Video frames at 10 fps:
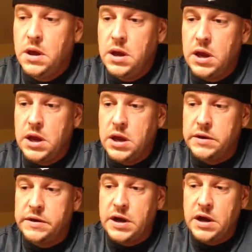
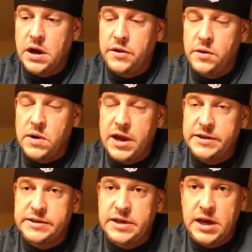And on the right
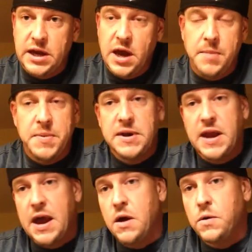stick, up and
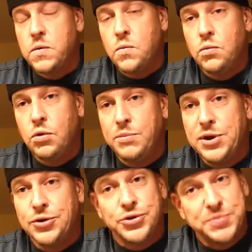down, will be
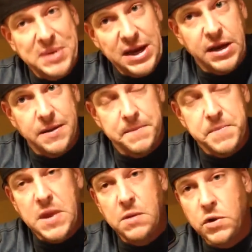your speed.
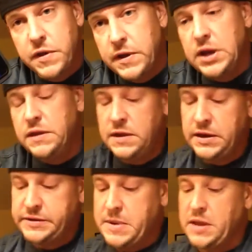And one of the neat
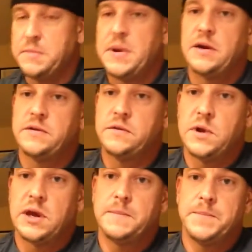things about the Parrot
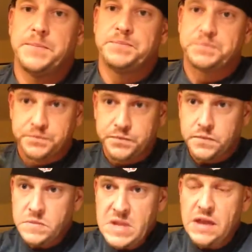Swing
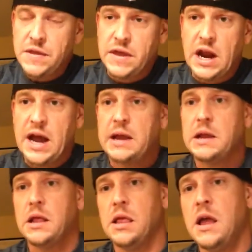that I
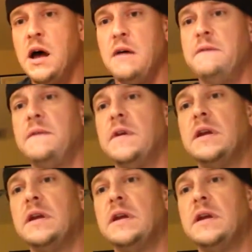love